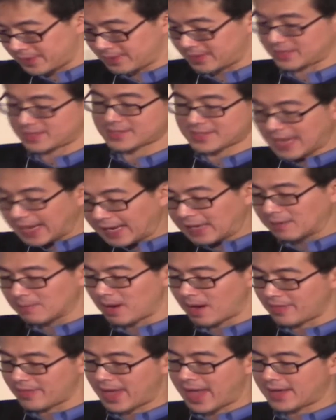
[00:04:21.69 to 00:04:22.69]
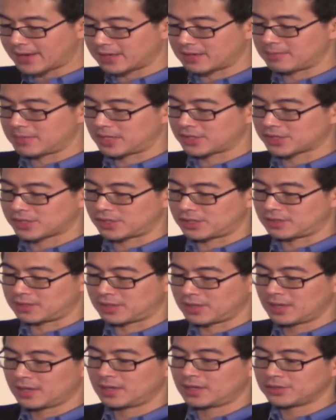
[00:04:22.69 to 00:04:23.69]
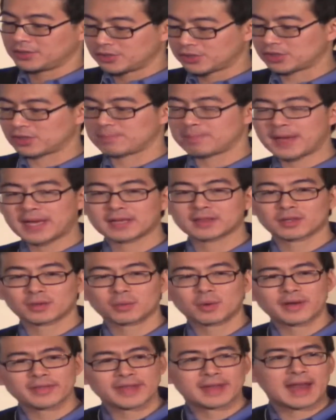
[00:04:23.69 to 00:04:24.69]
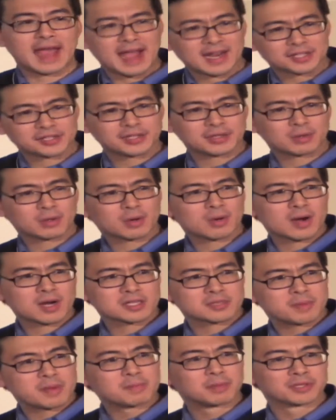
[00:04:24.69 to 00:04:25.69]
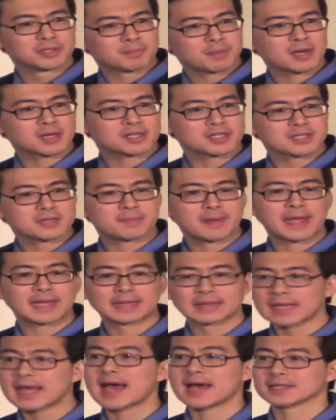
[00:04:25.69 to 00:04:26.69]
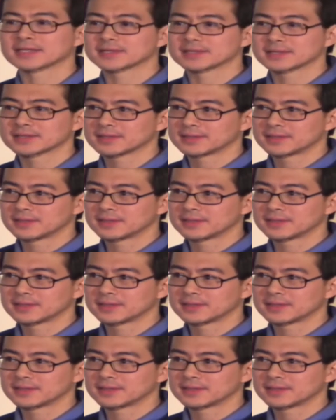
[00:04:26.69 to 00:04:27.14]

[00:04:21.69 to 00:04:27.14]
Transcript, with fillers: the same on that dimension, you should pick the one that actually requires people to participate less,